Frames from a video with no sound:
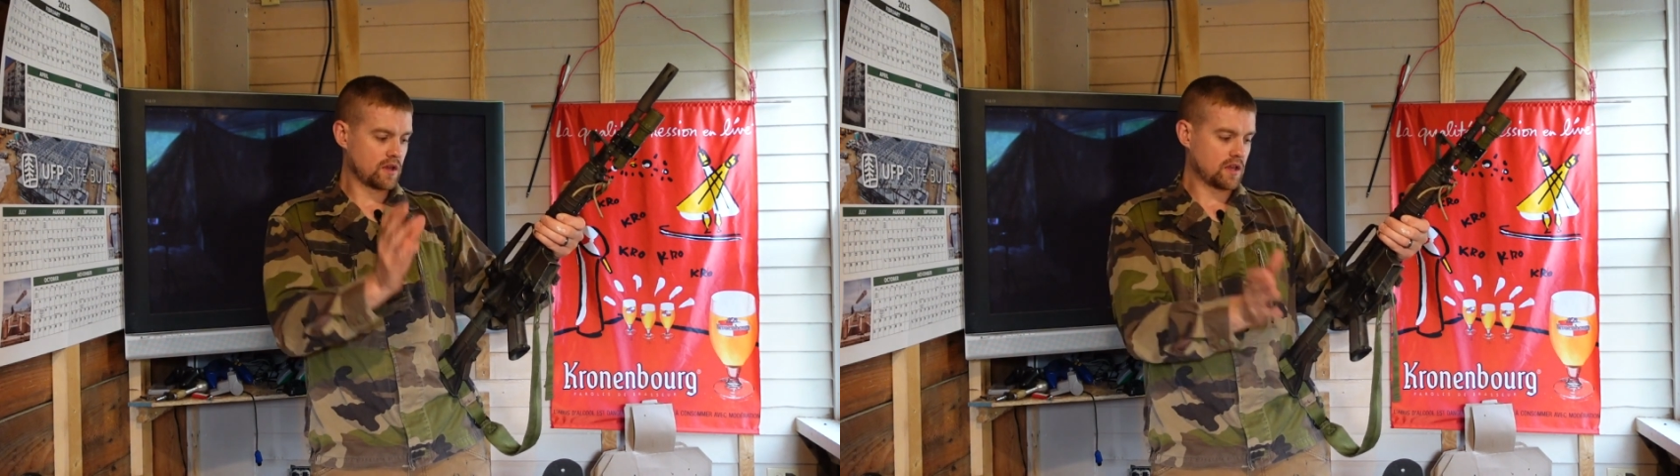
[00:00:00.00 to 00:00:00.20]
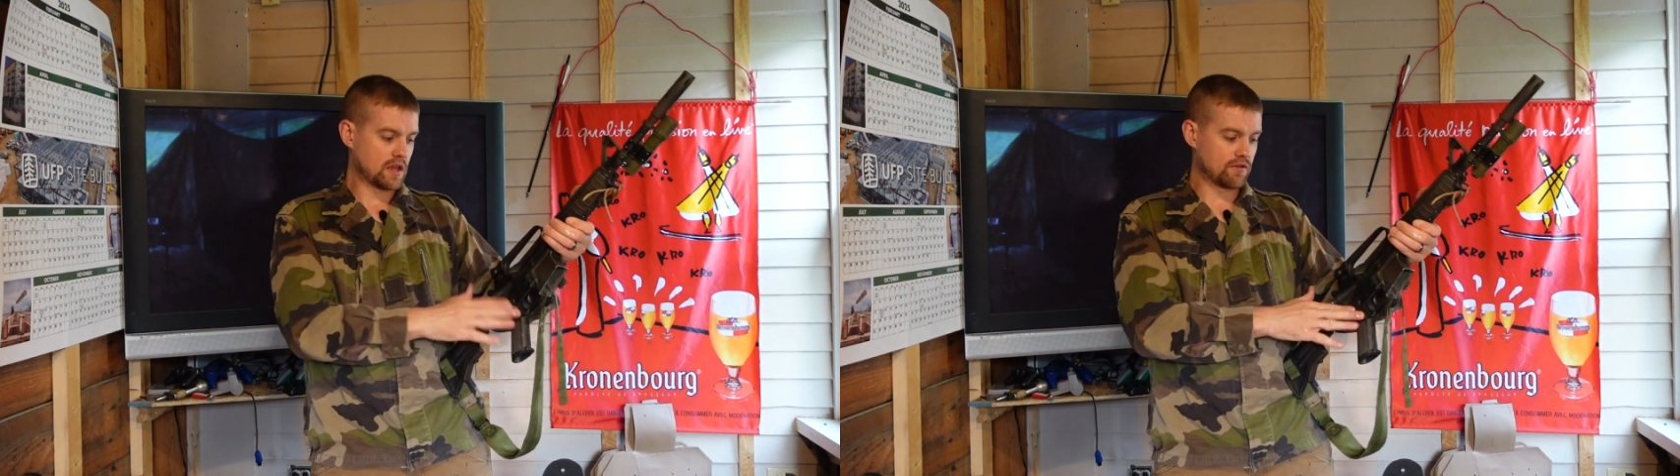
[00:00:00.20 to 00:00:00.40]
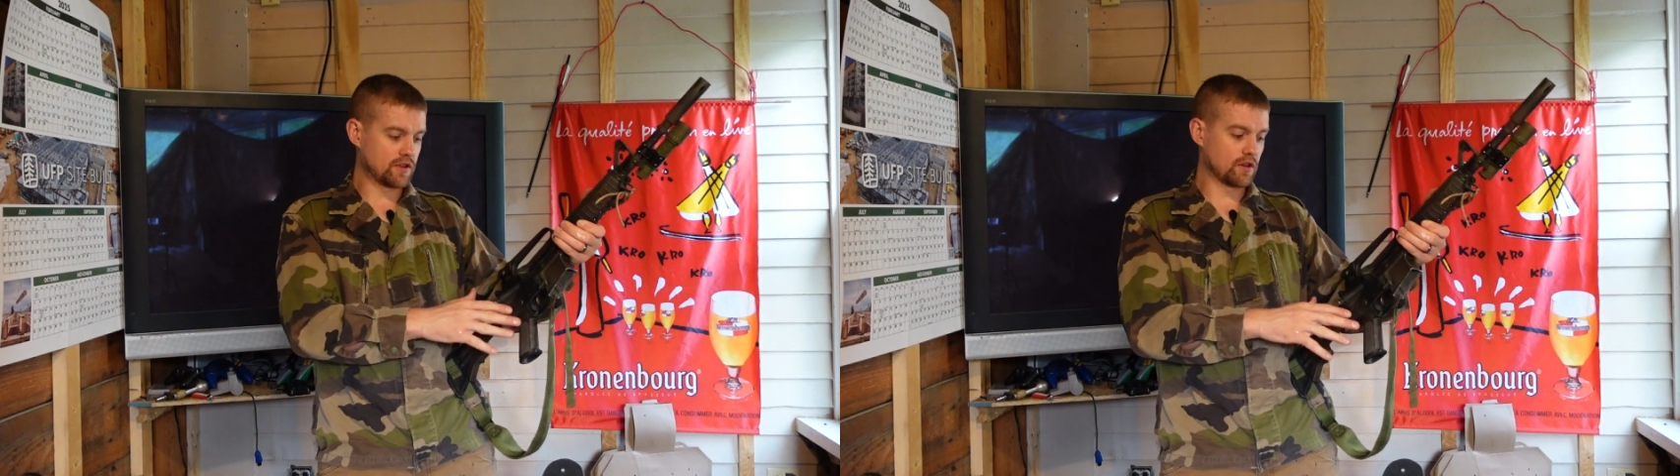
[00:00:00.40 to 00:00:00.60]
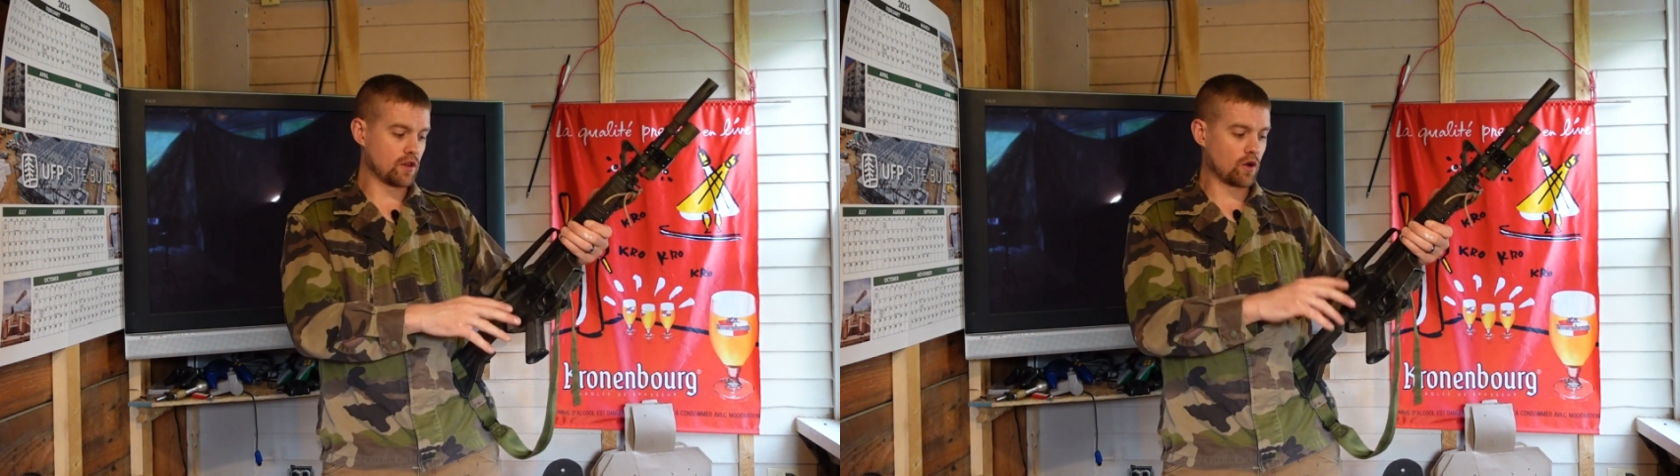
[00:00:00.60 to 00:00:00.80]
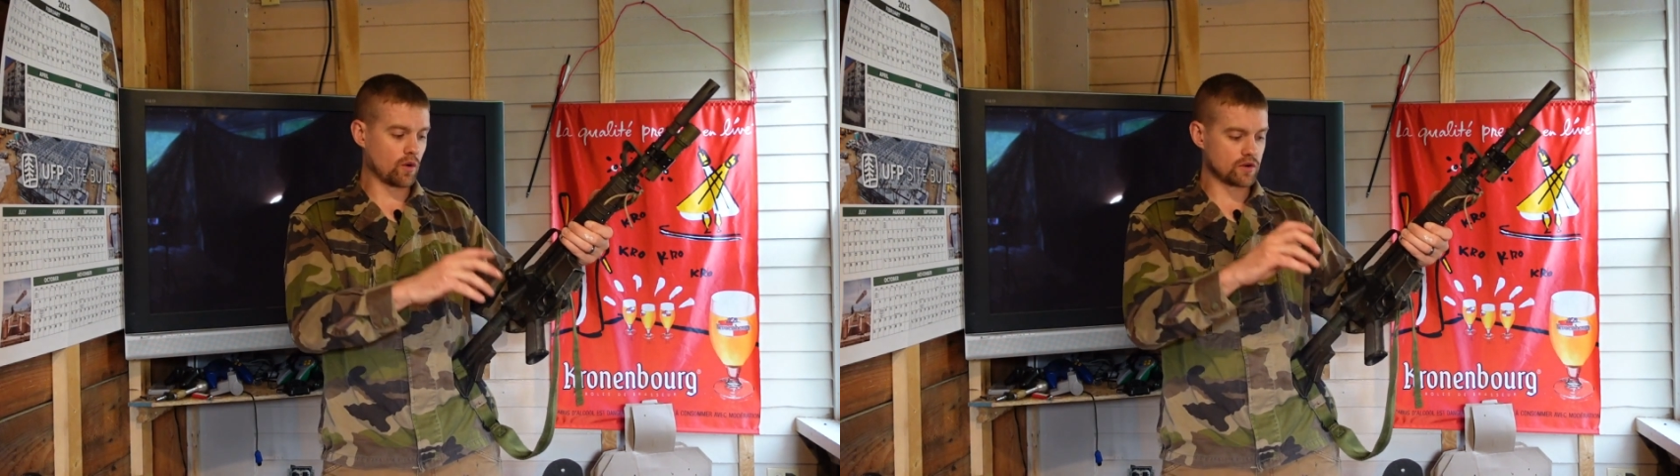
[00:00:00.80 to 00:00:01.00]
even the
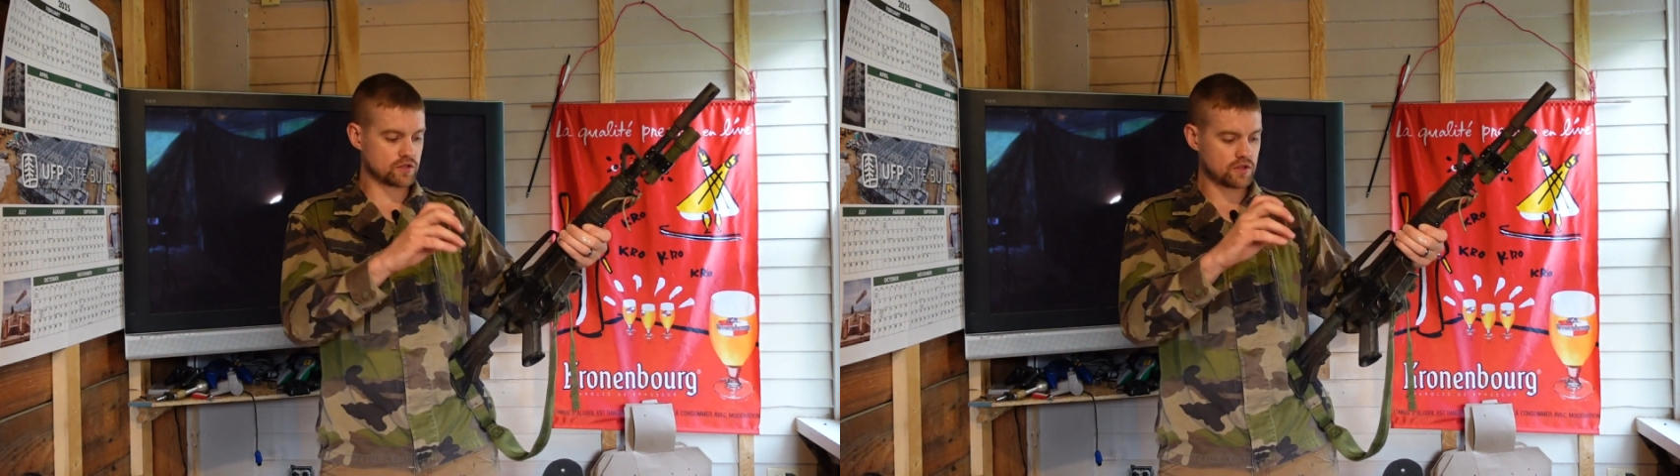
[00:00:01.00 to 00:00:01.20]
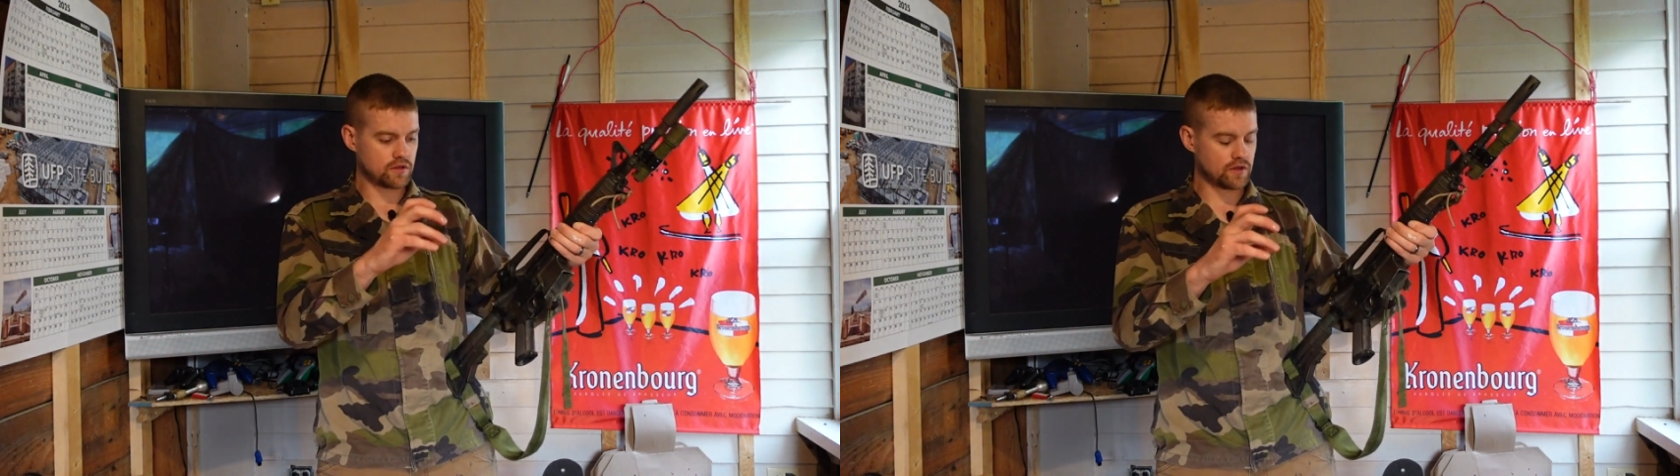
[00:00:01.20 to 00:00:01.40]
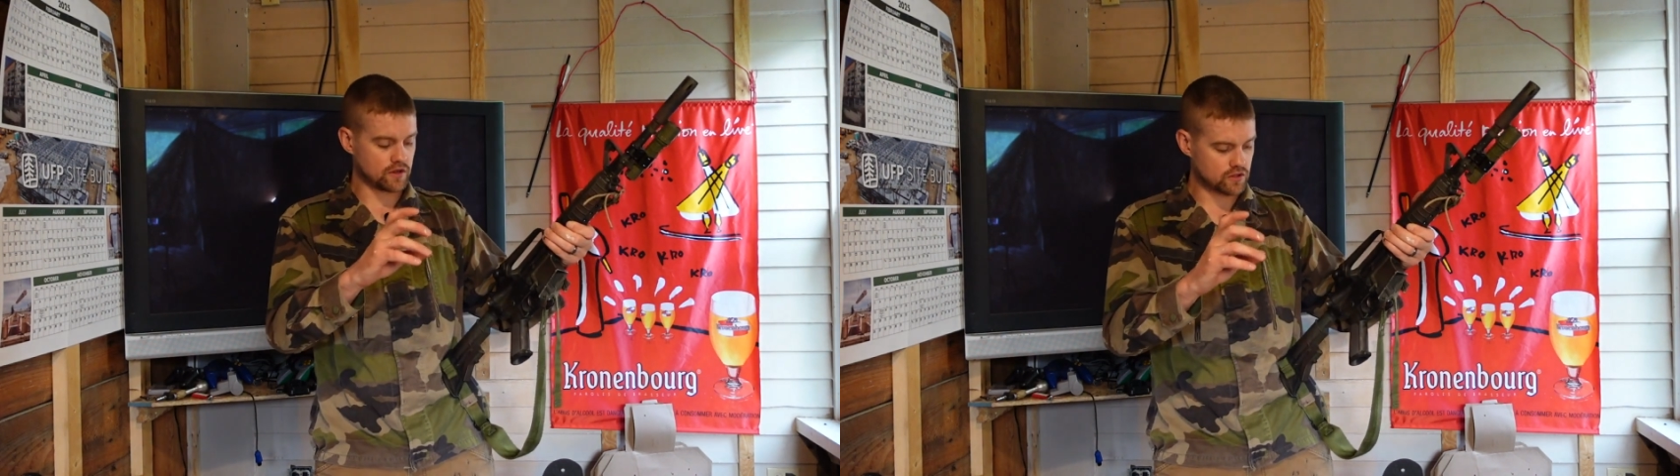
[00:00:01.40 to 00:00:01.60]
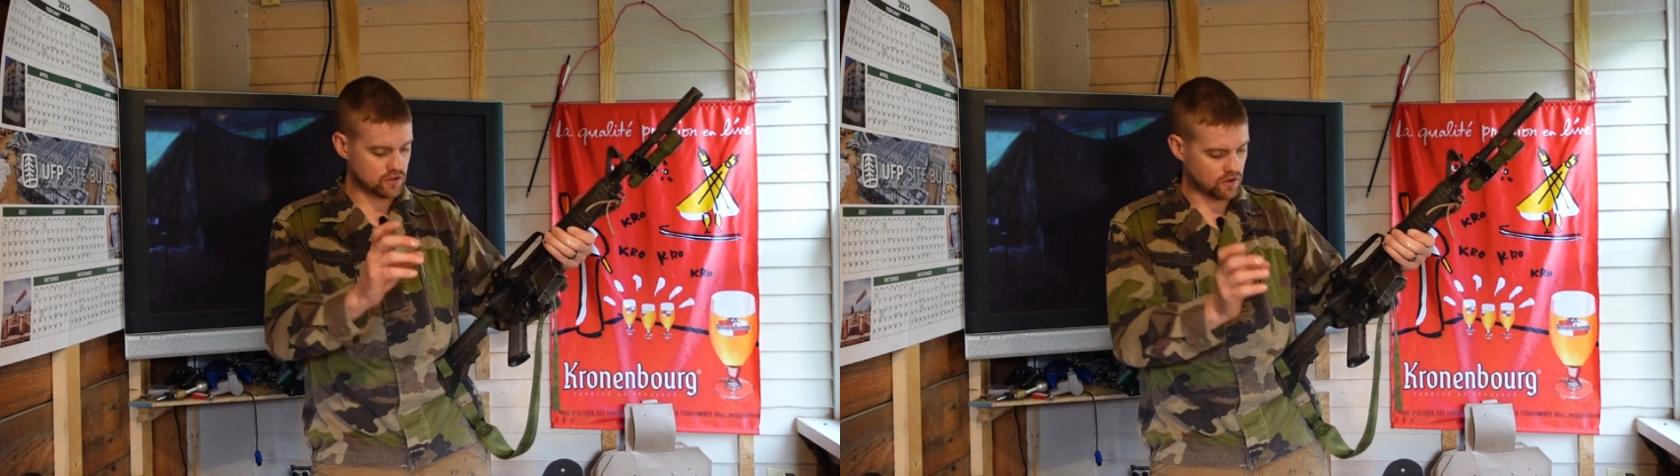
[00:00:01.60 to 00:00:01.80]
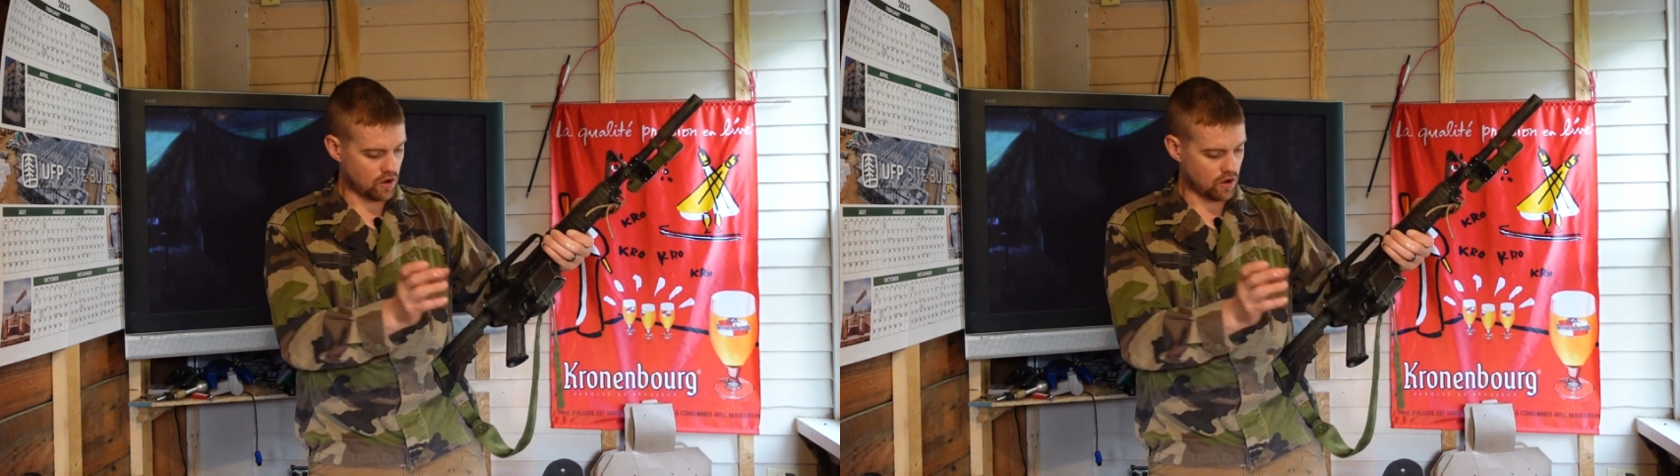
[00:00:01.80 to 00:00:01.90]
lowers. There's